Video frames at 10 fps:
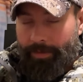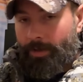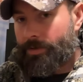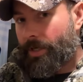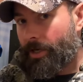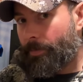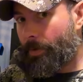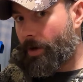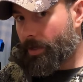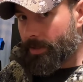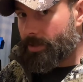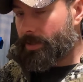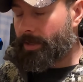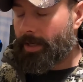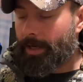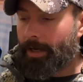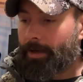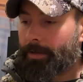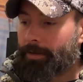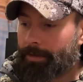those air pockets in there
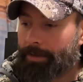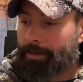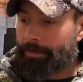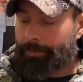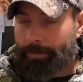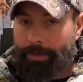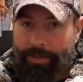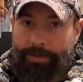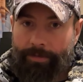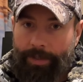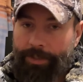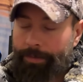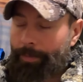for insulation